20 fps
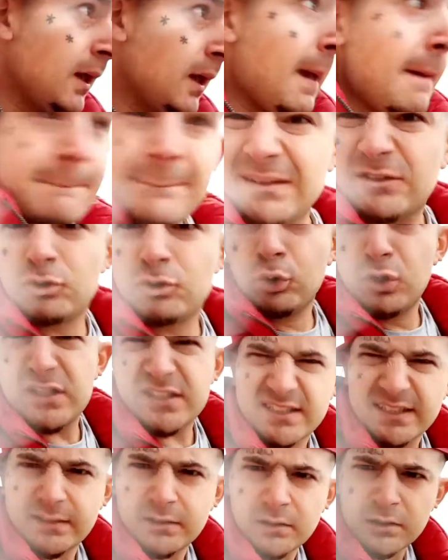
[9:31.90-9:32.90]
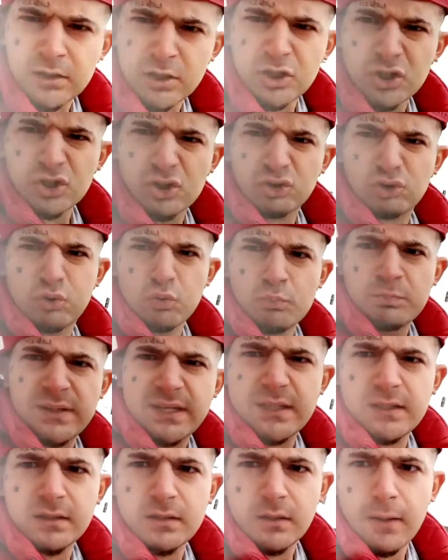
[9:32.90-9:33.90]
means you listen to me.
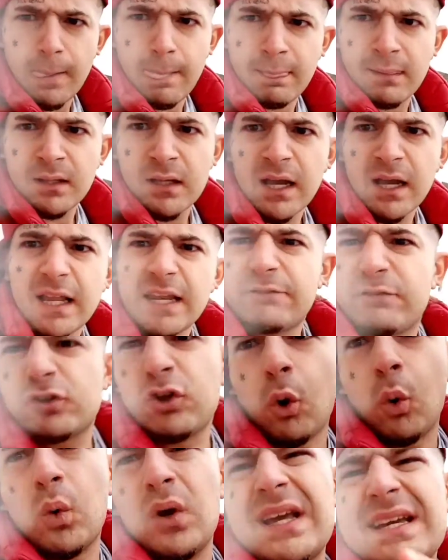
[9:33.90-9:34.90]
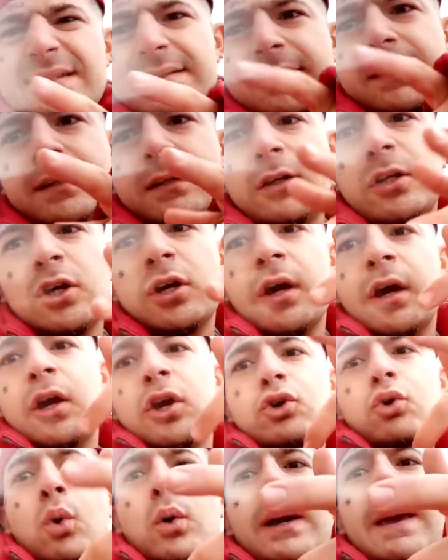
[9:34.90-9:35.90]
If you don't listen, you're
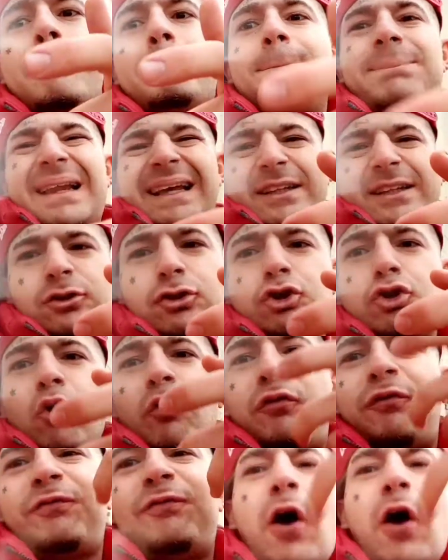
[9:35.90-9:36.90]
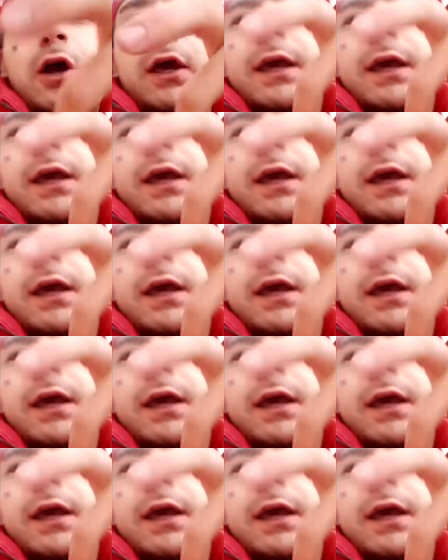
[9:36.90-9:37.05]
gonna get blicked to your fucking